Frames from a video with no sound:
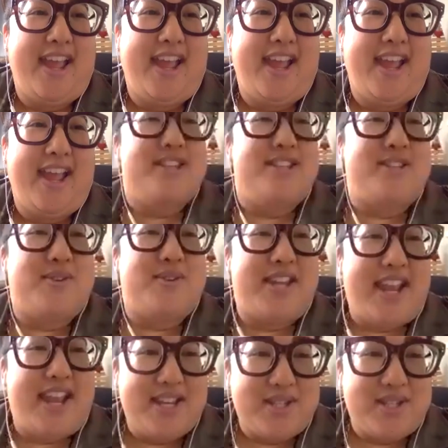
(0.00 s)
So
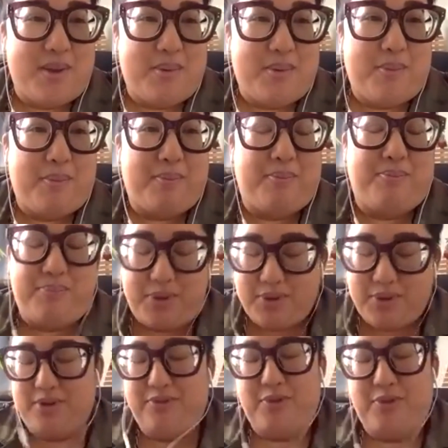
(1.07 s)
today's
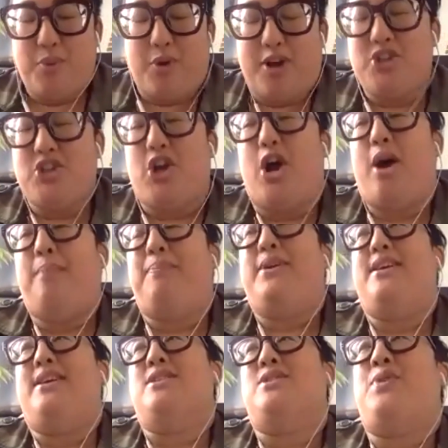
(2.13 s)
beautiful workshop
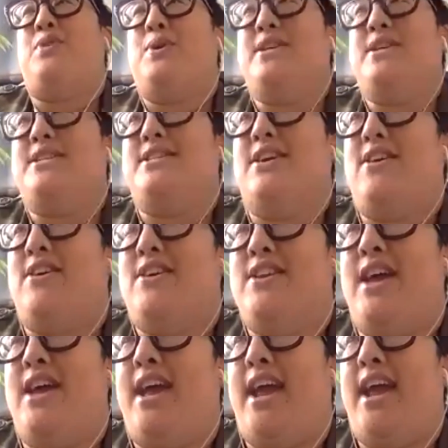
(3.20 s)
is focused on